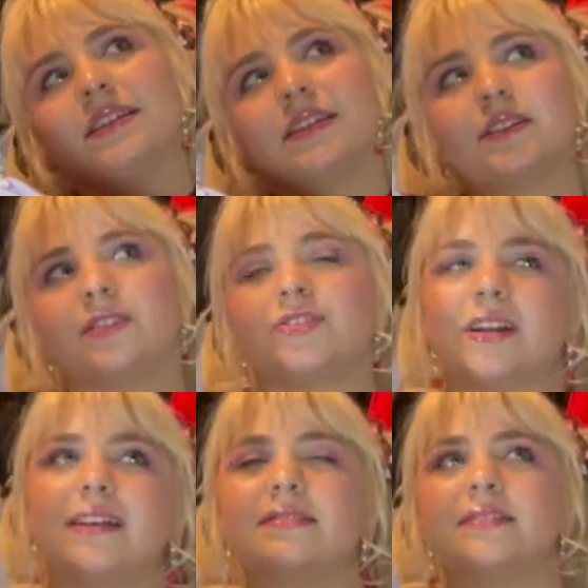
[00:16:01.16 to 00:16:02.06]
to get this
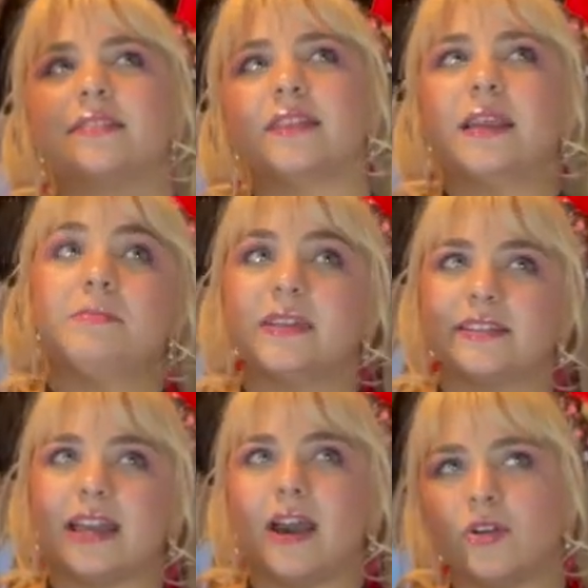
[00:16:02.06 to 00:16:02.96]
dress and
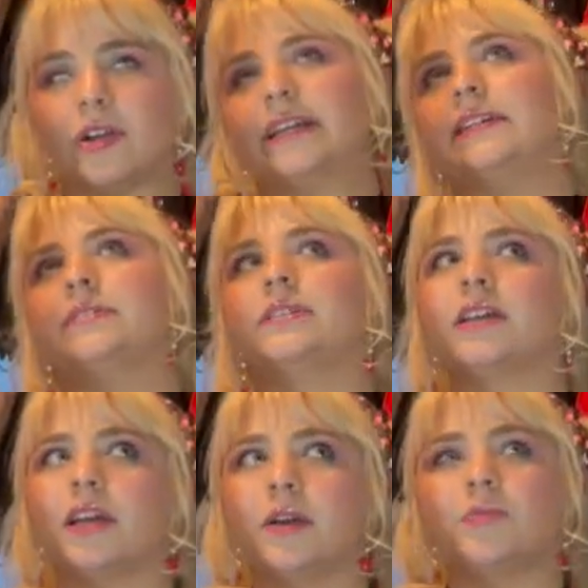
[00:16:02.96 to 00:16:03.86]
missed out on it
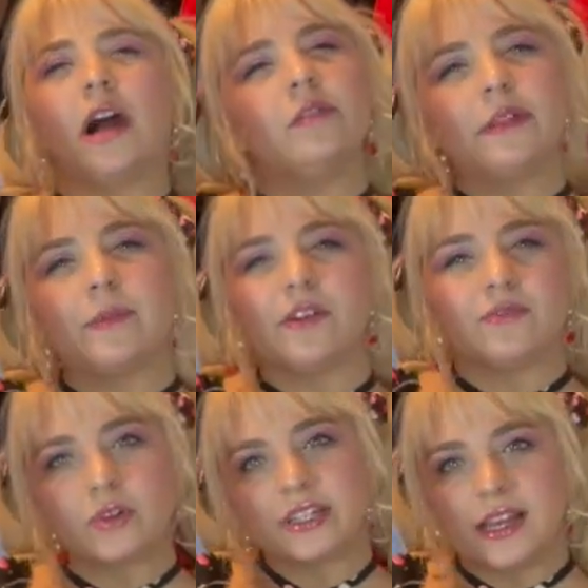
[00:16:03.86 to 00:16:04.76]
probably about
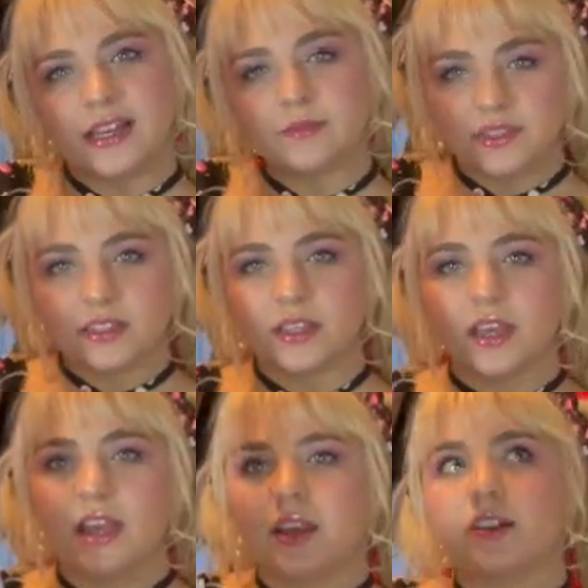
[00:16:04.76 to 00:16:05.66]
4 times.
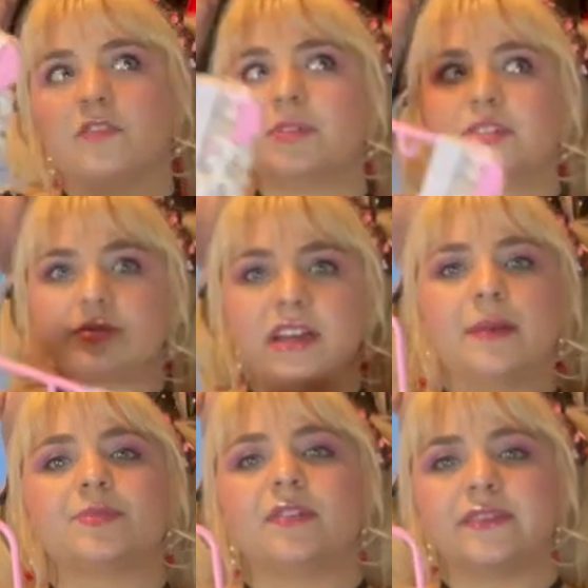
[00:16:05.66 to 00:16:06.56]
There have been 2
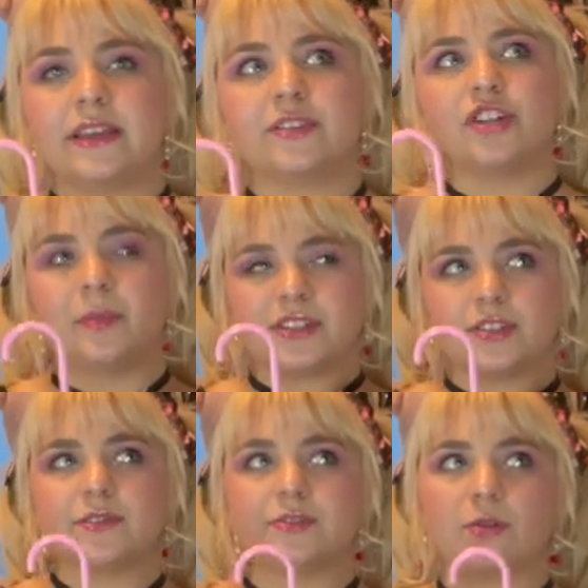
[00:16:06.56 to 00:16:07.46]
times where I've sent in shopping
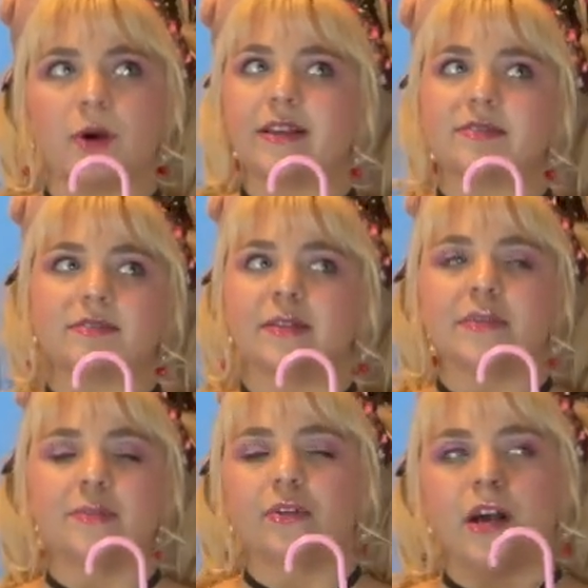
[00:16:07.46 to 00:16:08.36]
service requests and
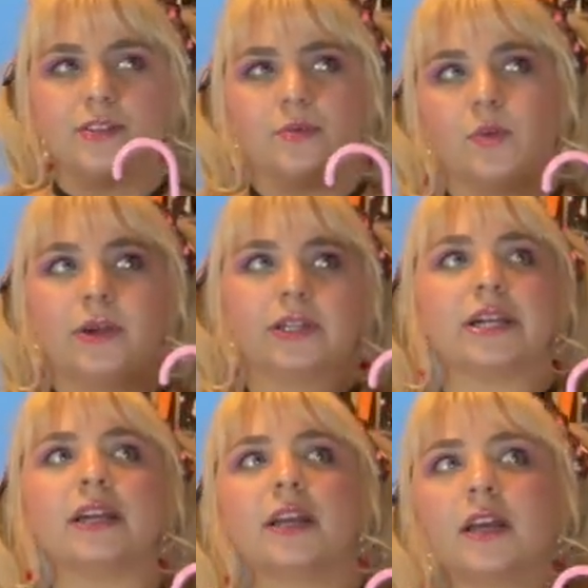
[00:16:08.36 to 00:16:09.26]
people got to it
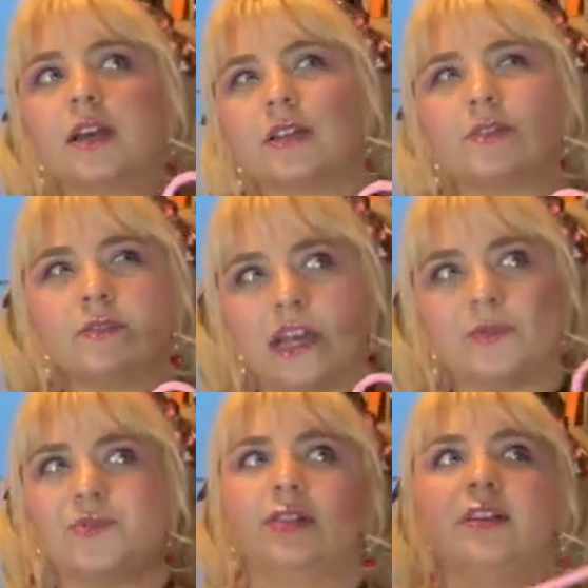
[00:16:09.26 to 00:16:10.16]
quicker, 2 times
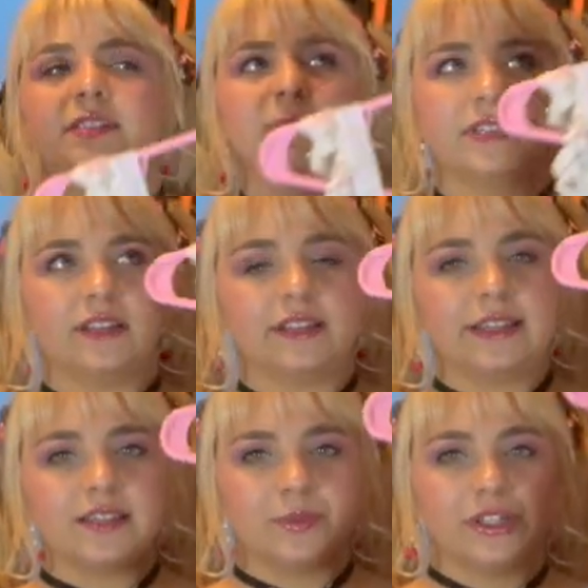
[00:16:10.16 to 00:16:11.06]
where I lost bids on
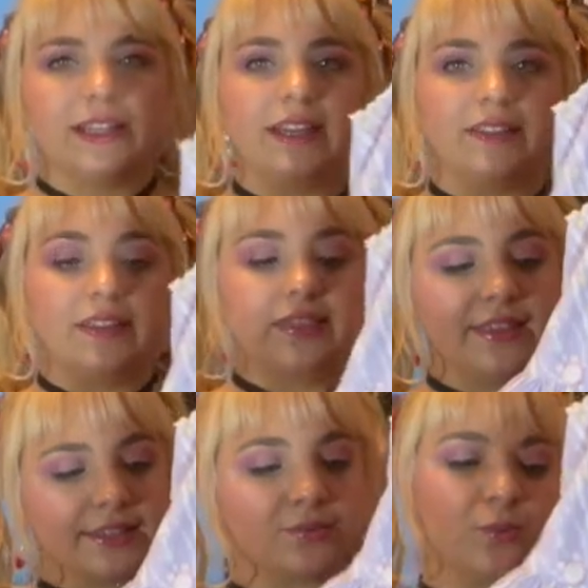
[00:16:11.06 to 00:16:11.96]
Lace Market, and then
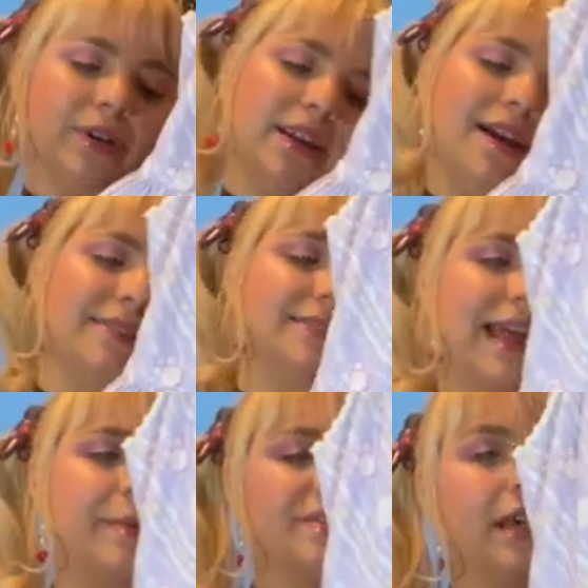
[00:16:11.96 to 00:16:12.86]
this one I
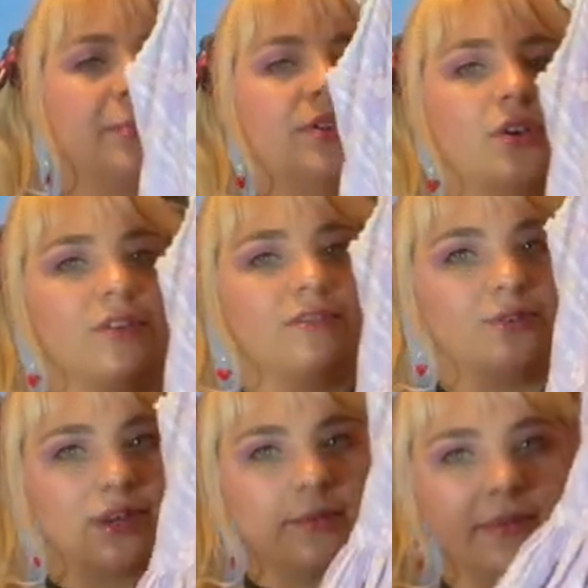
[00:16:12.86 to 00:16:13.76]
snapped up
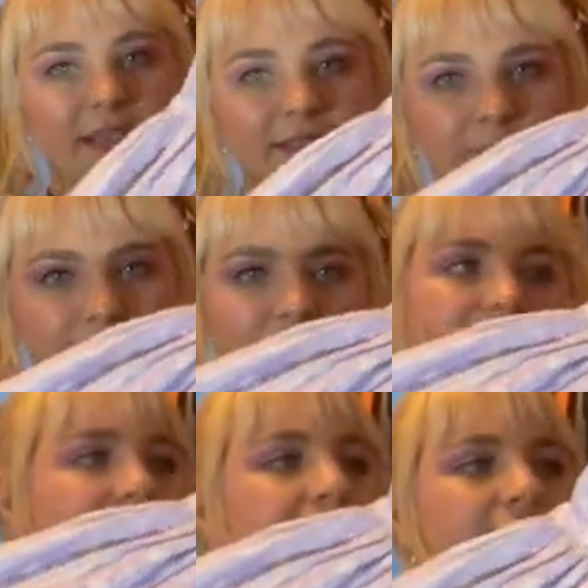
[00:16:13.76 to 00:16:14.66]
for an amazing
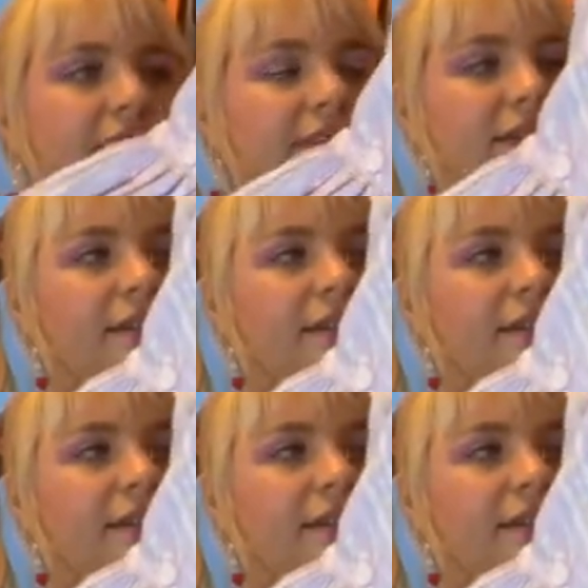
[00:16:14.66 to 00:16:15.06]
price. I think